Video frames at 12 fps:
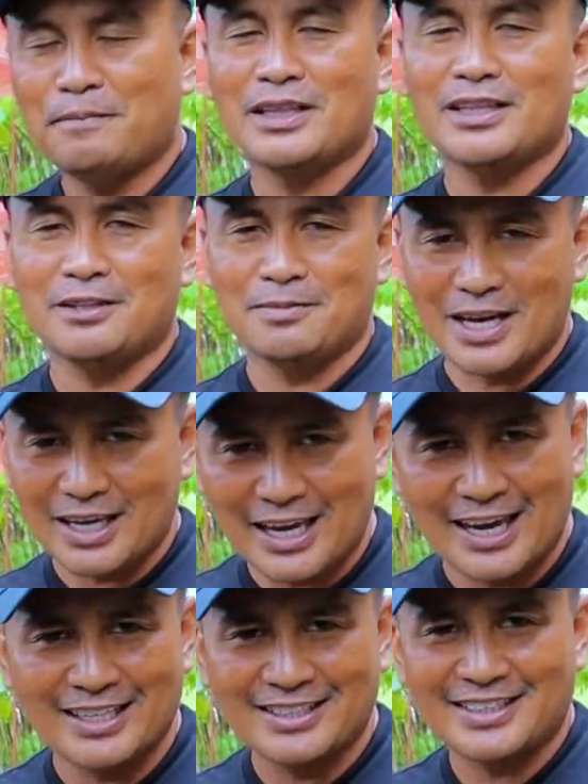But in my
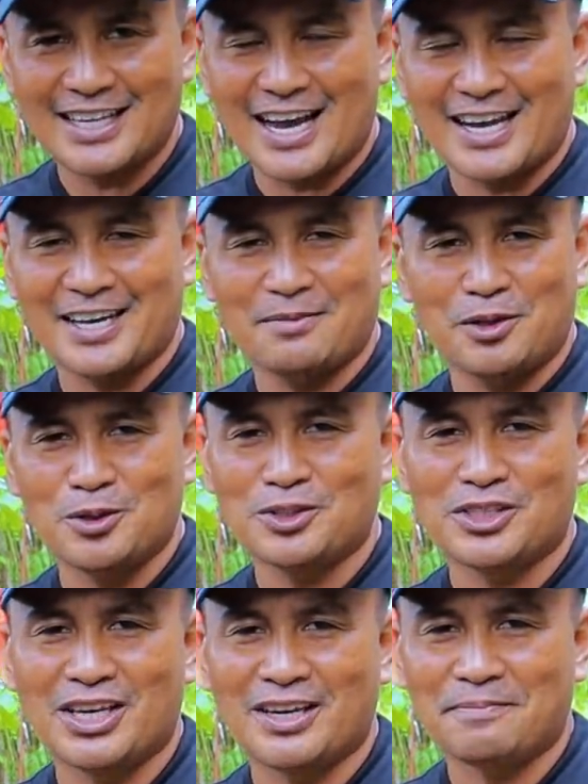case, I am
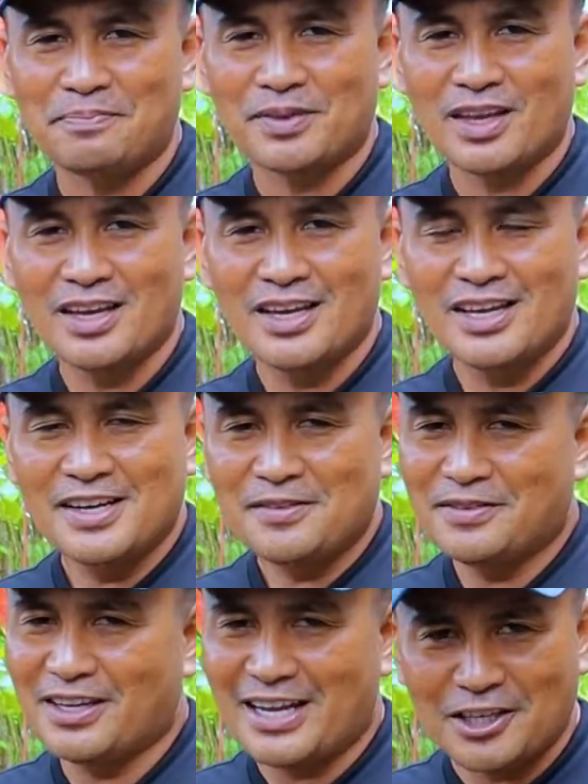using
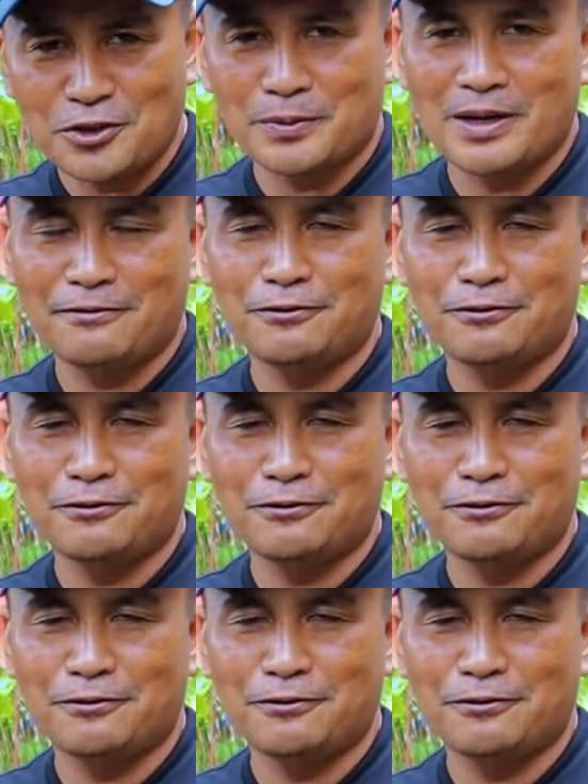the natural